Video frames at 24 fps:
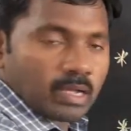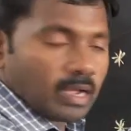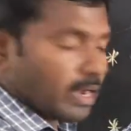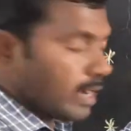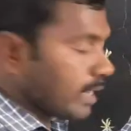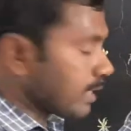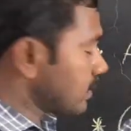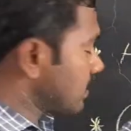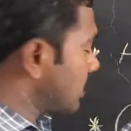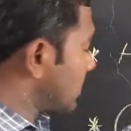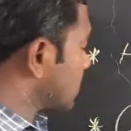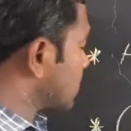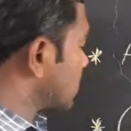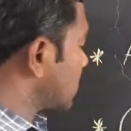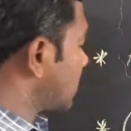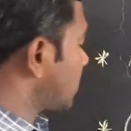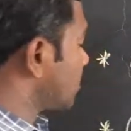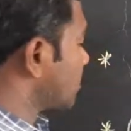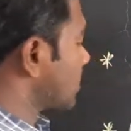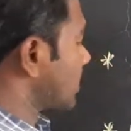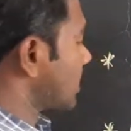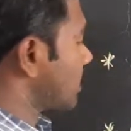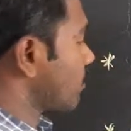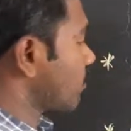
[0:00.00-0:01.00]
at the
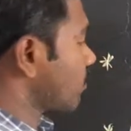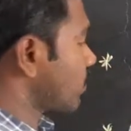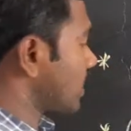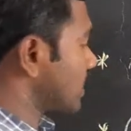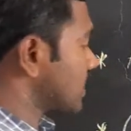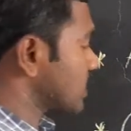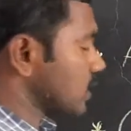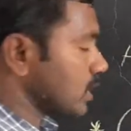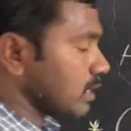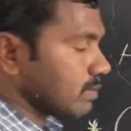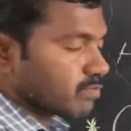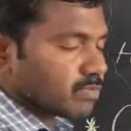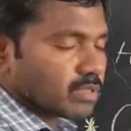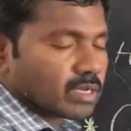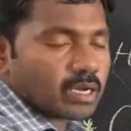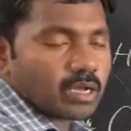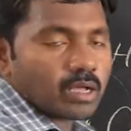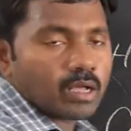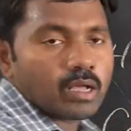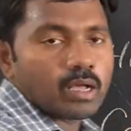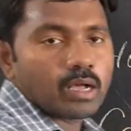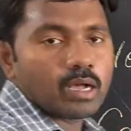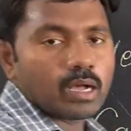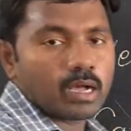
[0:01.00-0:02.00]
same time flesh of the
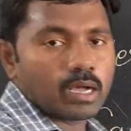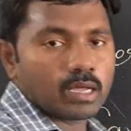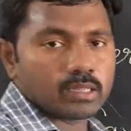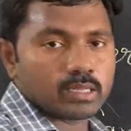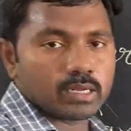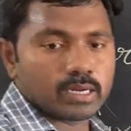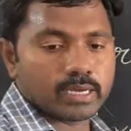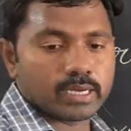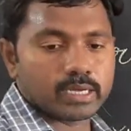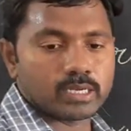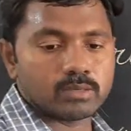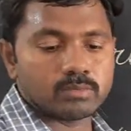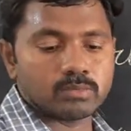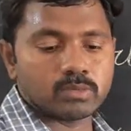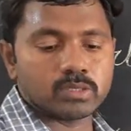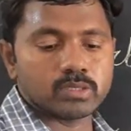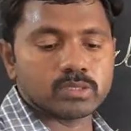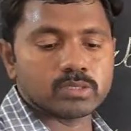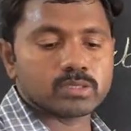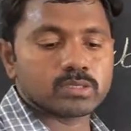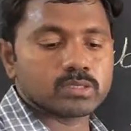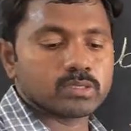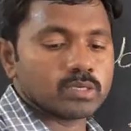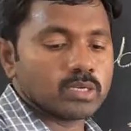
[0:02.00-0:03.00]
other animals.